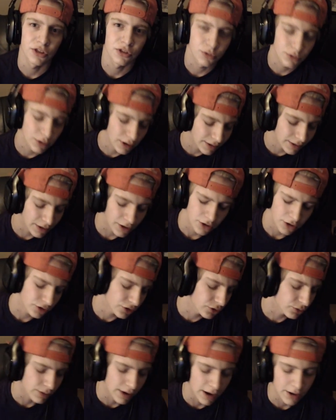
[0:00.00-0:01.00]
throughout
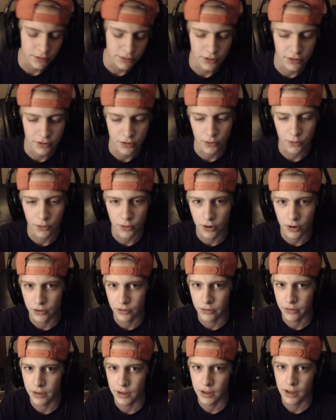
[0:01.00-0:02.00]
throughout this whole R
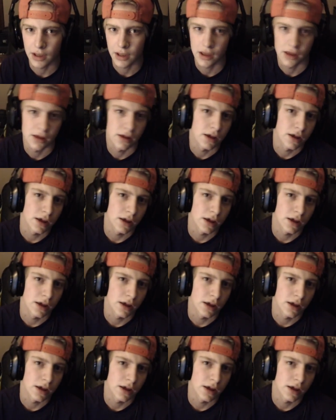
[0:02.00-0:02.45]
C,